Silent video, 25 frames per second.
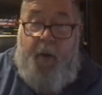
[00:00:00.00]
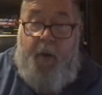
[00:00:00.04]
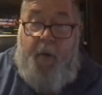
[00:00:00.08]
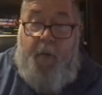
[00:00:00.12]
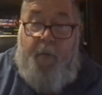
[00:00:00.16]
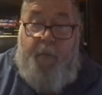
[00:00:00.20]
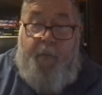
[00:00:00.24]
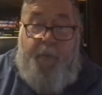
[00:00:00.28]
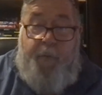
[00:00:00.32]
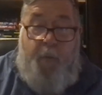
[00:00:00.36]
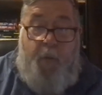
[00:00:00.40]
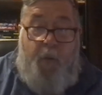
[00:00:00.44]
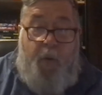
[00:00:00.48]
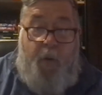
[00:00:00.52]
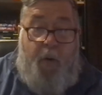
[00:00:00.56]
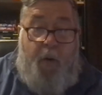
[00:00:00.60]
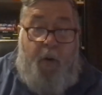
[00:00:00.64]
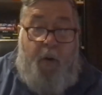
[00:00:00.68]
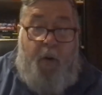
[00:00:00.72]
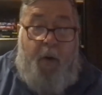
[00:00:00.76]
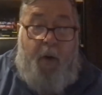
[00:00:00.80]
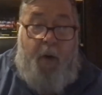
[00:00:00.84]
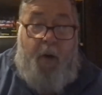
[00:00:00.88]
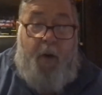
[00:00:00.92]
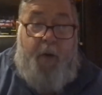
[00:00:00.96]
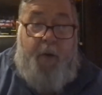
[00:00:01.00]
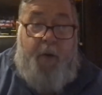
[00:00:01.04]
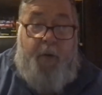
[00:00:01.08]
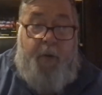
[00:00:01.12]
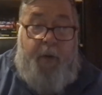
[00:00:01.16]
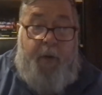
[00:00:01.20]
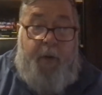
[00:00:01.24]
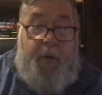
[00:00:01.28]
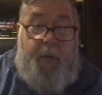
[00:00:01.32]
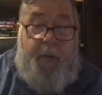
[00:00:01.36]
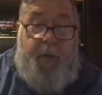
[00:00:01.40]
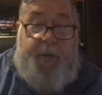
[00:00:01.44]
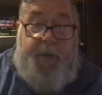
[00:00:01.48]

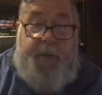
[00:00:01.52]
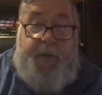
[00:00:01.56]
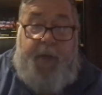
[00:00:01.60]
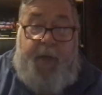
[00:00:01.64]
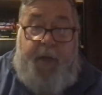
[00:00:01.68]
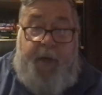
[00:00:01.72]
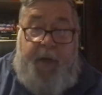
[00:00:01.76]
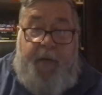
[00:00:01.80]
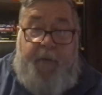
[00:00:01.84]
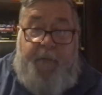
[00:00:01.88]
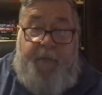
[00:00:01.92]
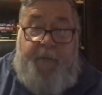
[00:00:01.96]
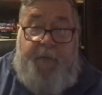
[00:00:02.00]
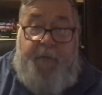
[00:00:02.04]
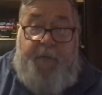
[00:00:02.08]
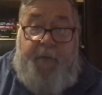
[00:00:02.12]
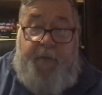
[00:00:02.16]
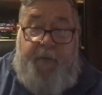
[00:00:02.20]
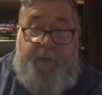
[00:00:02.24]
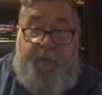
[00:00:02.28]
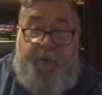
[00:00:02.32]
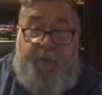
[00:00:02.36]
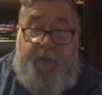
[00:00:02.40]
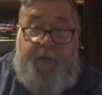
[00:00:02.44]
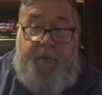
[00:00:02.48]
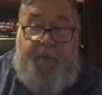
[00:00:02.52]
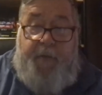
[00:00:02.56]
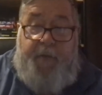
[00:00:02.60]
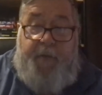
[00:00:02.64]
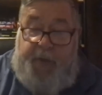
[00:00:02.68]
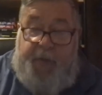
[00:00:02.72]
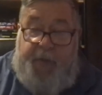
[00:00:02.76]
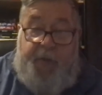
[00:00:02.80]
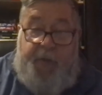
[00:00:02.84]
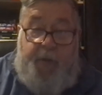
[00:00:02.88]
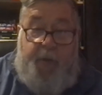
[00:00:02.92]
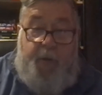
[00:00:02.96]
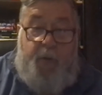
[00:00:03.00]
400 was hit in
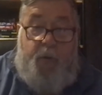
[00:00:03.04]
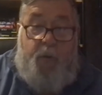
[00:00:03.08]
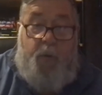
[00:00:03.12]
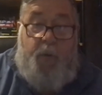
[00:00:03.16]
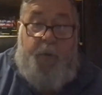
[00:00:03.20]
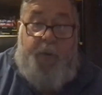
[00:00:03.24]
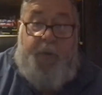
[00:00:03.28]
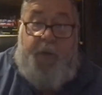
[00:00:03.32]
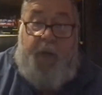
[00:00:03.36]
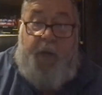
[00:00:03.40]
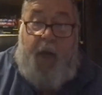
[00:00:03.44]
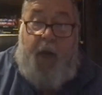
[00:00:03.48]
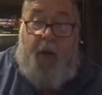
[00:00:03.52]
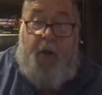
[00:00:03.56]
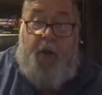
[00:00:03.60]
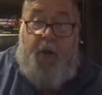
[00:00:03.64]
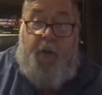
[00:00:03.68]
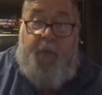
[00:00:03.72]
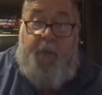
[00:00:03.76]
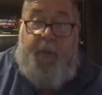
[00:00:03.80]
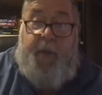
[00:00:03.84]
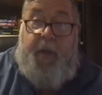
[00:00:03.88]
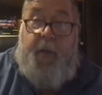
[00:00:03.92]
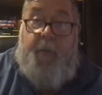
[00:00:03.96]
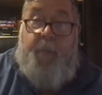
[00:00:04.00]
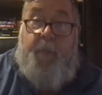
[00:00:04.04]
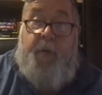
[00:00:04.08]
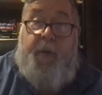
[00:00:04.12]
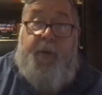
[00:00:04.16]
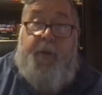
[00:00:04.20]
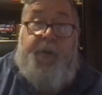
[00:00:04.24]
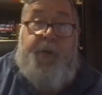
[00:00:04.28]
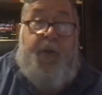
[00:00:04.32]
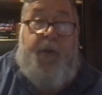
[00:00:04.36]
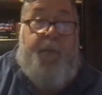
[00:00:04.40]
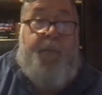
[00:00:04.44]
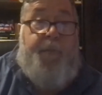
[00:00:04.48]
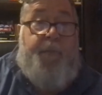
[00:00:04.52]
56.2 with Jakob
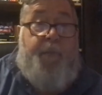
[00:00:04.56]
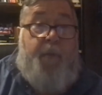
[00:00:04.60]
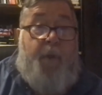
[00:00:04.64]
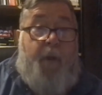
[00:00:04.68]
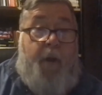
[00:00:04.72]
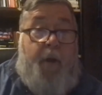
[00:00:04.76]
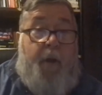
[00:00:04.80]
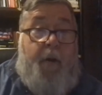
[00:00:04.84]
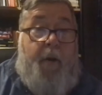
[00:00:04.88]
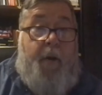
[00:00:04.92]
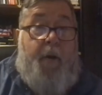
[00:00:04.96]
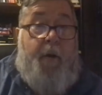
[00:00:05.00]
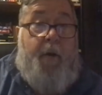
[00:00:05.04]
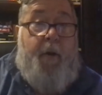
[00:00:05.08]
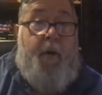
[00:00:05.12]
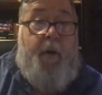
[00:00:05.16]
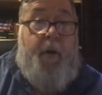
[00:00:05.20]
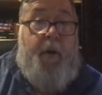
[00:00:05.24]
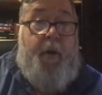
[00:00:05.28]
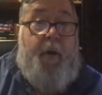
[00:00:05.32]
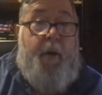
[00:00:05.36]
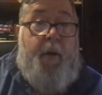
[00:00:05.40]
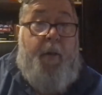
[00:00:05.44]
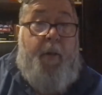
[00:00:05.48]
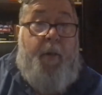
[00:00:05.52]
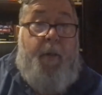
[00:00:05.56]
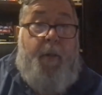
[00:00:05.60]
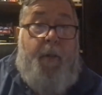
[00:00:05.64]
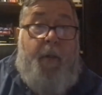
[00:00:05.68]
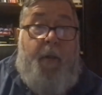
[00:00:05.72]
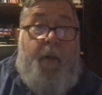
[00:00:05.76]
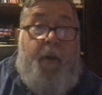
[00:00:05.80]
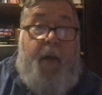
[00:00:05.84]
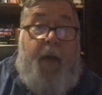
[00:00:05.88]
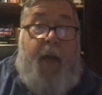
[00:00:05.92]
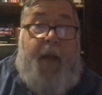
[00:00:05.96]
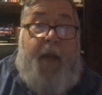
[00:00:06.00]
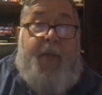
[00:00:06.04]
Ingebrigtsen up front.
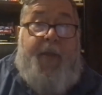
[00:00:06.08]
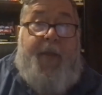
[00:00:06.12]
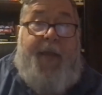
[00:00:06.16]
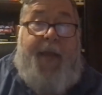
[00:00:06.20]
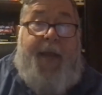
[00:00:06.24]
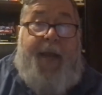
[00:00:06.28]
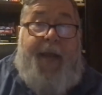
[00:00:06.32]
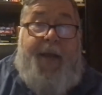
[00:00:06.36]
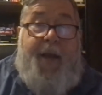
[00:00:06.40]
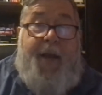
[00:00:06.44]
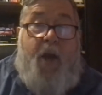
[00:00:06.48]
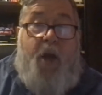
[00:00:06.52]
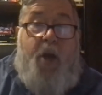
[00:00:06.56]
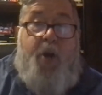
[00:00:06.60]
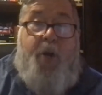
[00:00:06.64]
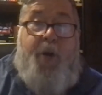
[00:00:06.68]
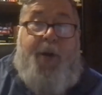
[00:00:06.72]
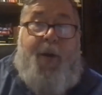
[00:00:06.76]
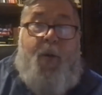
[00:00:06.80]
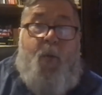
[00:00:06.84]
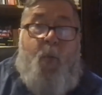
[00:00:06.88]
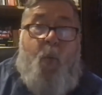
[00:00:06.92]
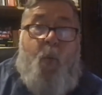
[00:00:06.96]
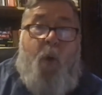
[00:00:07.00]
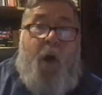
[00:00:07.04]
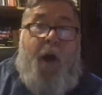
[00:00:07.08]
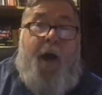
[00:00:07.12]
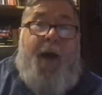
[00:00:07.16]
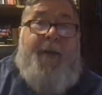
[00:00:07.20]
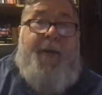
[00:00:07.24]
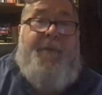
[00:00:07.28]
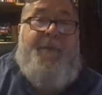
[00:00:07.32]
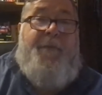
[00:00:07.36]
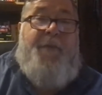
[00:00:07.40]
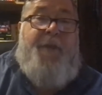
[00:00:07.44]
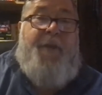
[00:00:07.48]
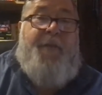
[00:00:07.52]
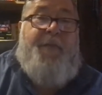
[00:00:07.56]
At the 800 in
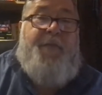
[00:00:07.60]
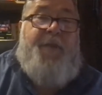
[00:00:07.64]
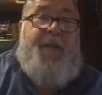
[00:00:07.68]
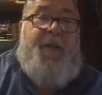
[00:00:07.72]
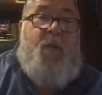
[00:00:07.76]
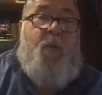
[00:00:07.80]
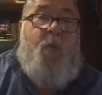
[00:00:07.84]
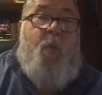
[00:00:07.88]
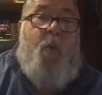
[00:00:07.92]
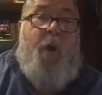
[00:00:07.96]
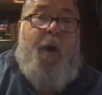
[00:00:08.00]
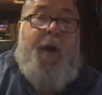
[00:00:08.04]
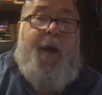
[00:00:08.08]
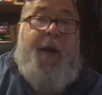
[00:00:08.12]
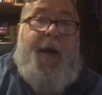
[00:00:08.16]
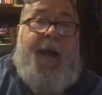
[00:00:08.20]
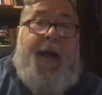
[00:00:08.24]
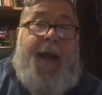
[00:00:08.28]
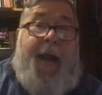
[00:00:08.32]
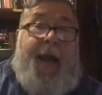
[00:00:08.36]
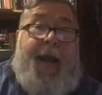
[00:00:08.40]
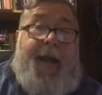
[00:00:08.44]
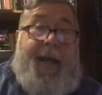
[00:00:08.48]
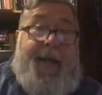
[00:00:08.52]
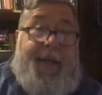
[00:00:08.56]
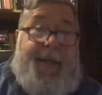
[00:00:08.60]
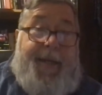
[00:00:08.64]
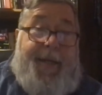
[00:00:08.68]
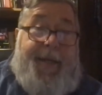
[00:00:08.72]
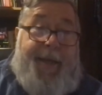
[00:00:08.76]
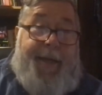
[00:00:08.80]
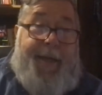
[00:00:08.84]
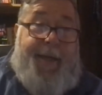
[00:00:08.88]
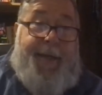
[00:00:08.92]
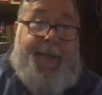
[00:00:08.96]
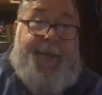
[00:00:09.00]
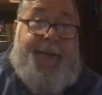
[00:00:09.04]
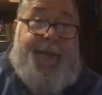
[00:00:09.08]
151.8,
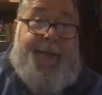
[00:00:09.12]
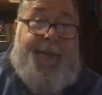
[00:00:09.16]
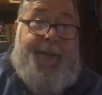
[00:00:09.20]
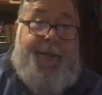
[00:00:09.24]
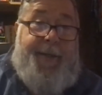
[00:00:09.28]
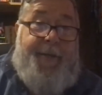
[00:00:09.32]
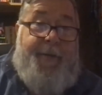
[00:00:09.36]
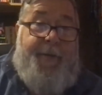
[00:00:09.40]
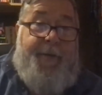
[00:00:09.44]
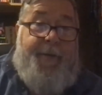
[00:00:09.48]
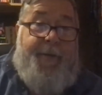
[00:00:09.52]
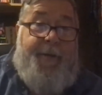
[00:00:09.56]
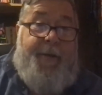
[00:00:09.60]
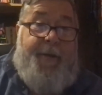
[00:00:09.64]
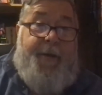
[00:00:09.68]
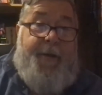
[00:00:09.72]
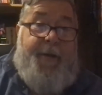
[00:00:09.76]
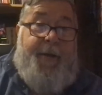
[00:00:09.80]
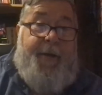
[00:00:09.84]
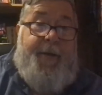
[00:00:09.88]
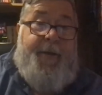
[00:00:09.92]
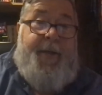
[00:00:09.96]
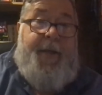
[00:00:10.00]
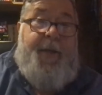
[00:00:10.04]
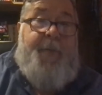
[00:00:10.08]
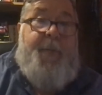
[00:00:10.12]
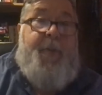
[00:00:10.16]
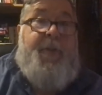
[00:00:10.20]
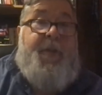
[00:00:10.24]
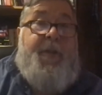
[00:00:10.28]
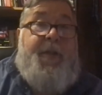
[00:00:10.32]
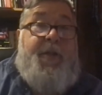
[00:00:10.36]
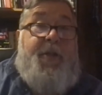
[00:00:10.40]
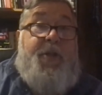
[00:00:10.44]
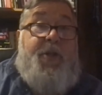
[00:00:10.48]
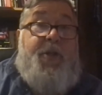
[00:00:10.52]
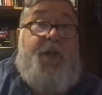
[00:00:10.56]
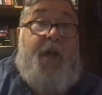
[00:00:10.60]
kids,
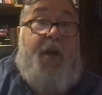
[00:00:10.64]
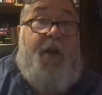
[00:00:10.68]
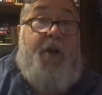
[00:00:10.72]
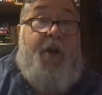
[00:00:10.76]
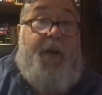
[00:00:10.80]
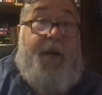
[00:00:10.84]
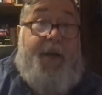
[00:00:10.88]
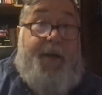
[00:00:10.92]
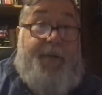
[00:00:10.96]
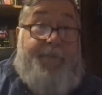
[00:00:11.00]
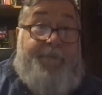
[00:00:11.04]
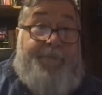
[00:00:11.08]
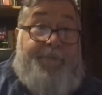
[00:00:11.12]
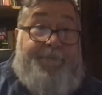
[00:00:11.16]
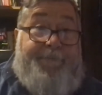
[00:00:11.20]
Timothy Chariot.